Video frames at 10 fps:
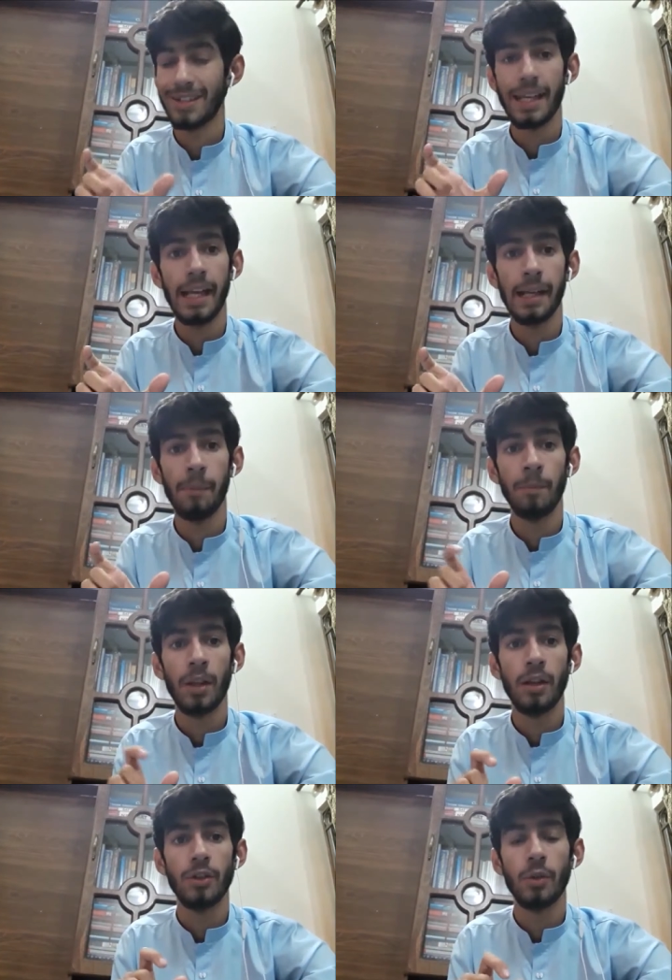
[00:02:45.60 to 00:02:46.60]
scale.
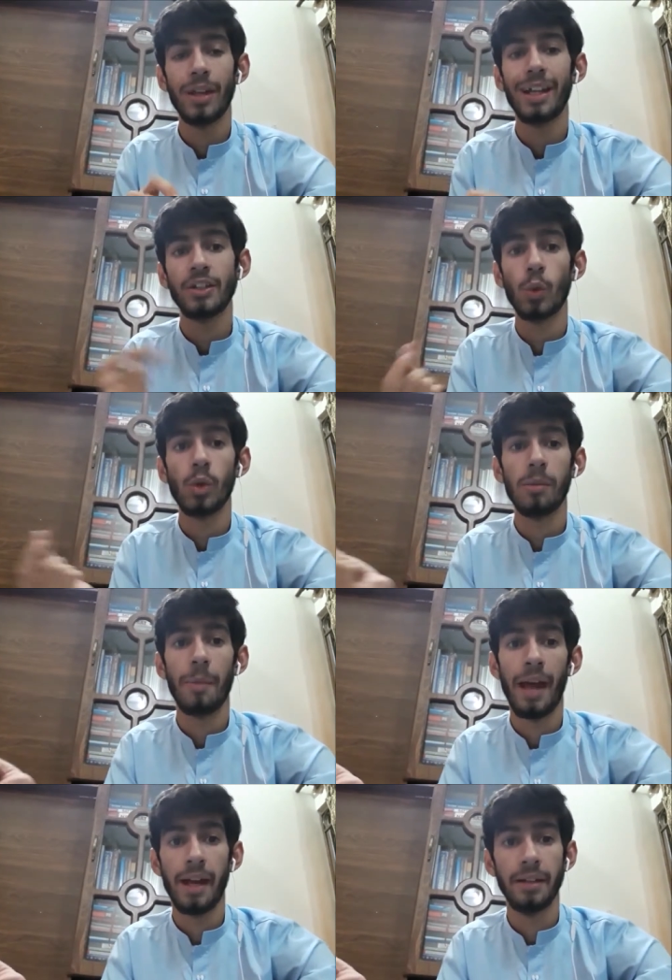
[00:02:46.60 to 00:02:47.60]
So you get a total
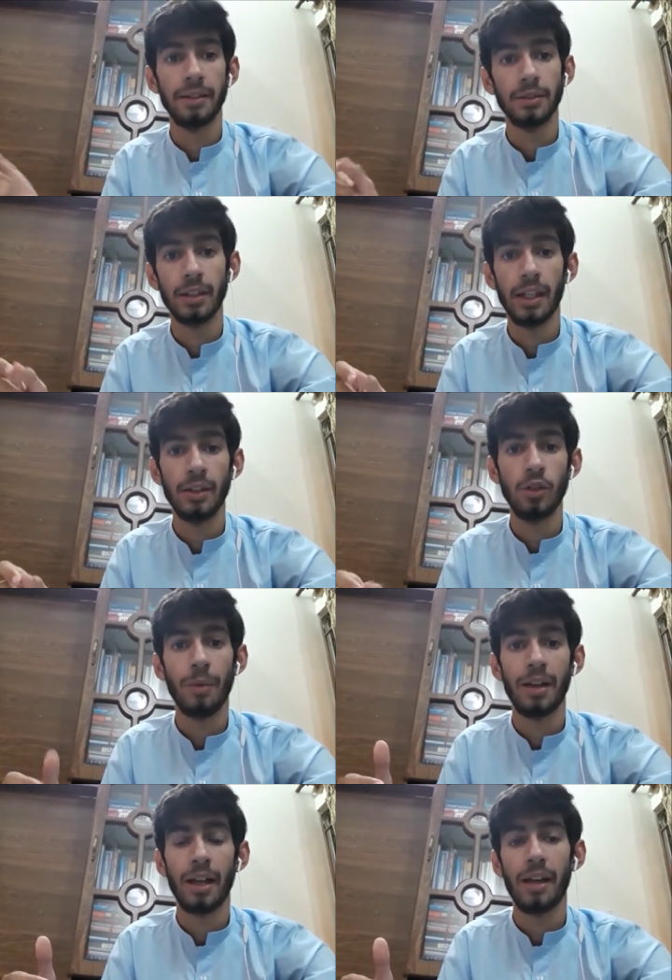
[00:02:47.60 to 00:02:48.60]
band, okay, you
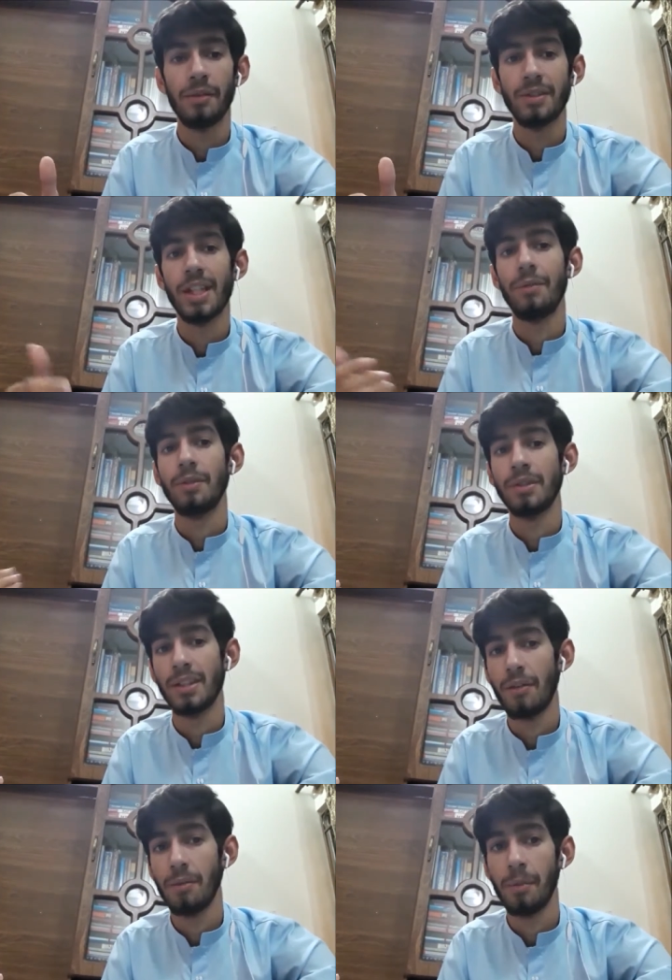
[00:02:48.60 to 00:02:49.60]
might have 7,
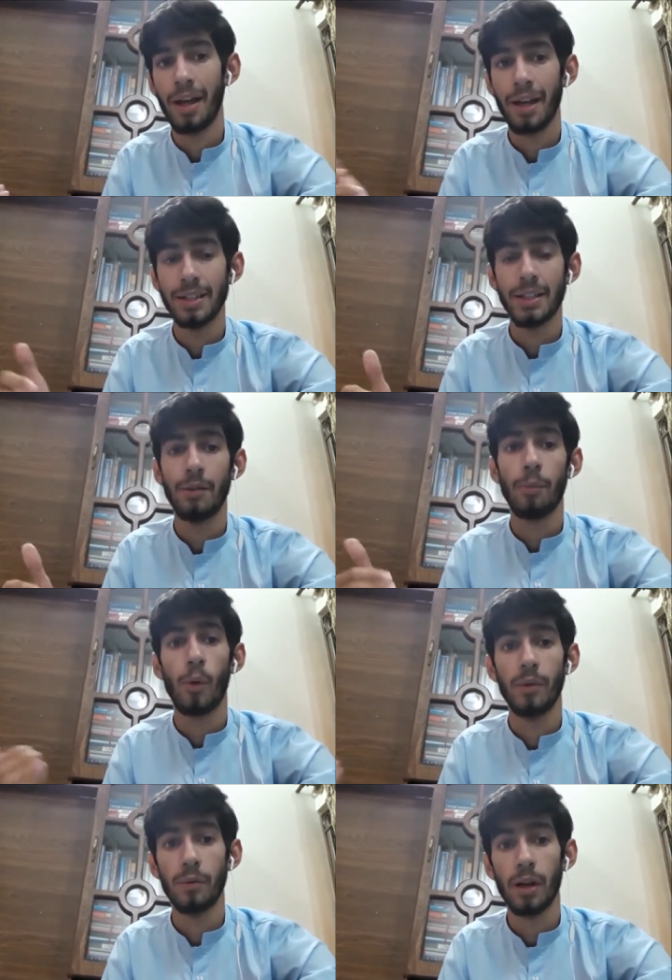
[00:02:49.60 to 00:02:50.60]
7 band,
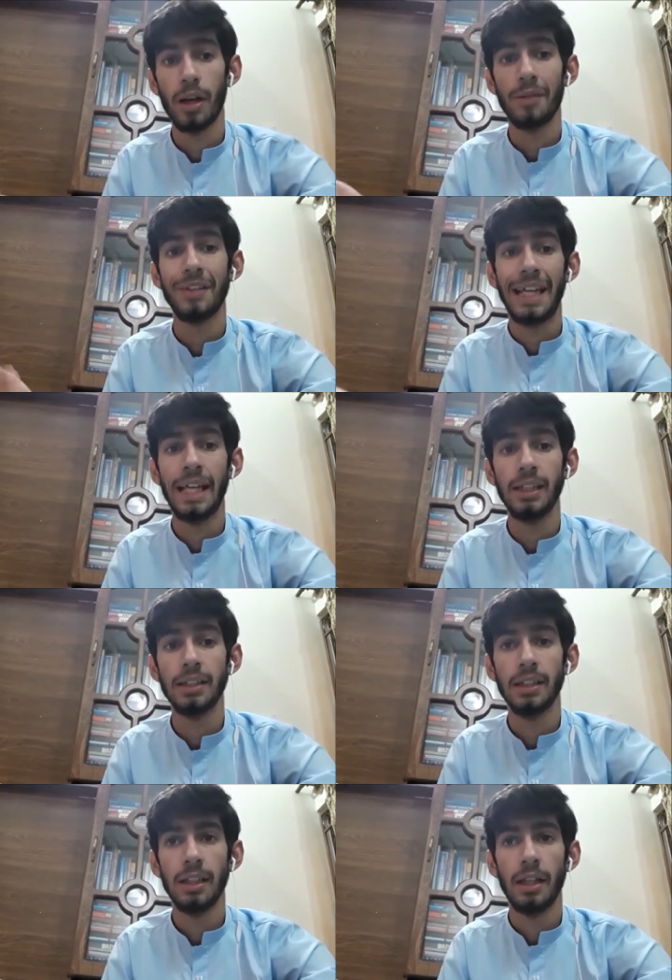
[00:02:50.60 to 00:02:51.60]
7.5, 8,
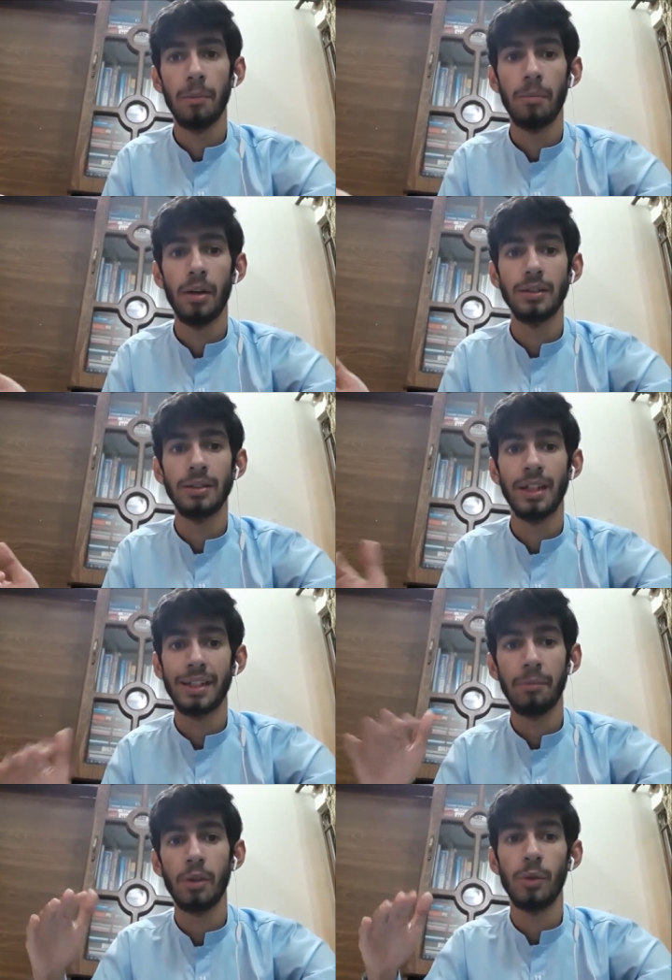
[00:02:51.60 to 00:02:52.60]
but
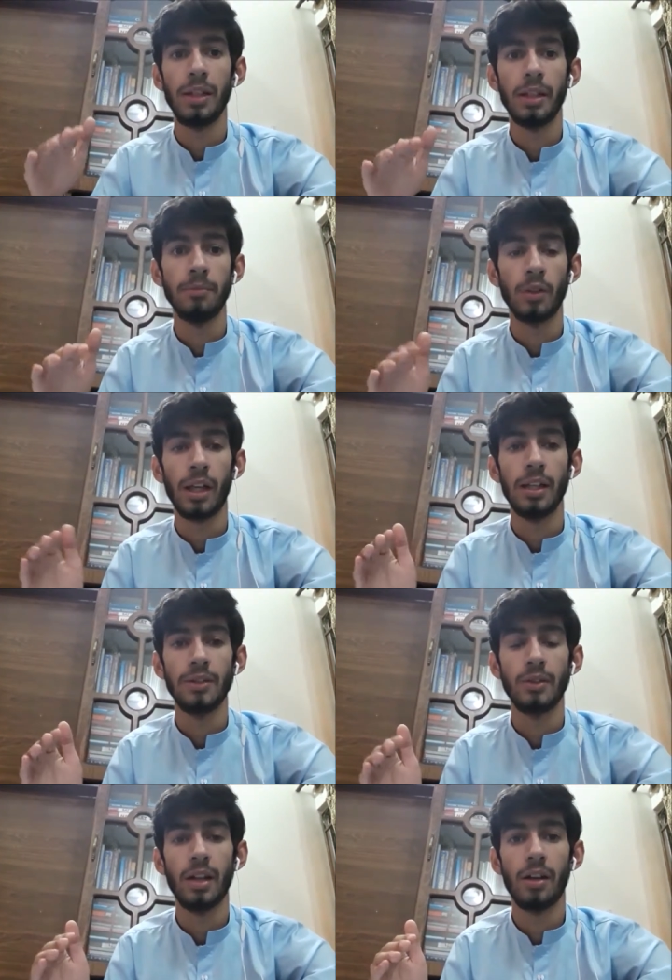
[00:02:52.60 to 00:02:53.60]
nothing between them. Okay,
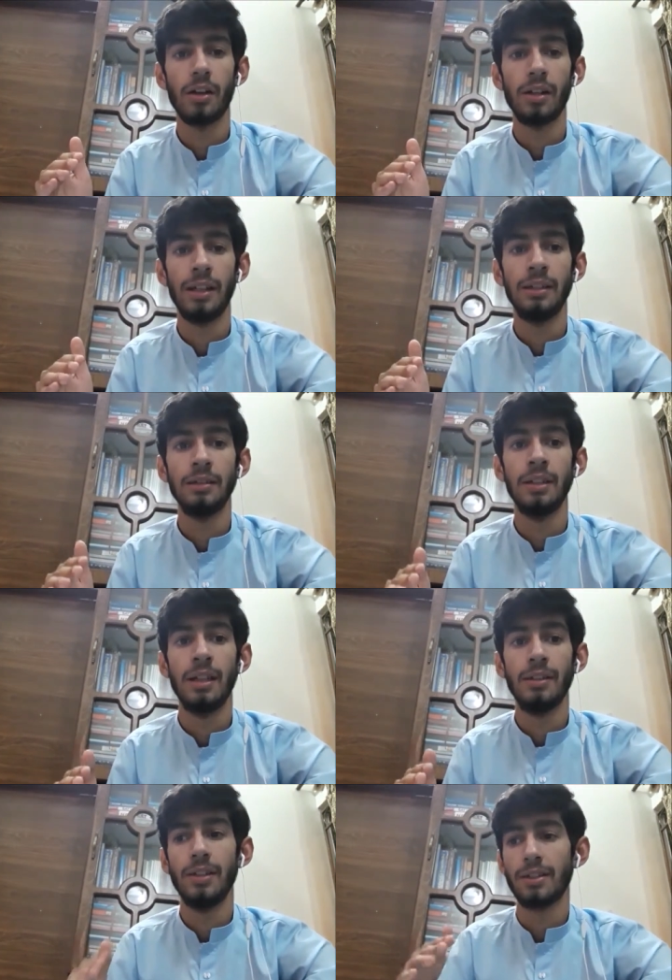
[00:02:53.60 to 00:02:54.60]
so they are in
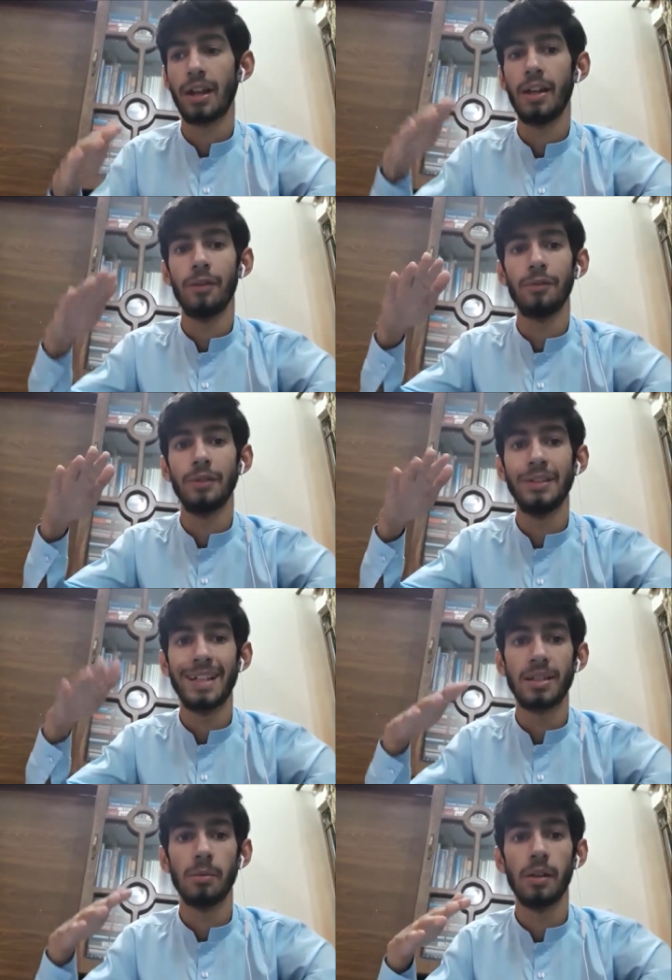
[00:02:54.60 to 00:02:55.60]
this kind of
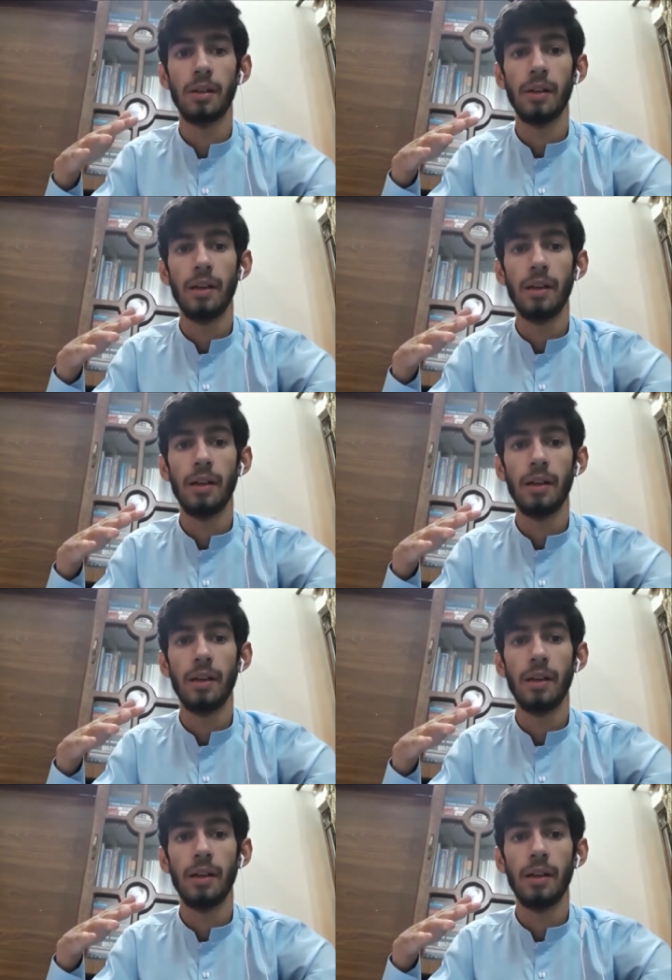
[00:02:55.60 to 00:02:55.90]
decimal.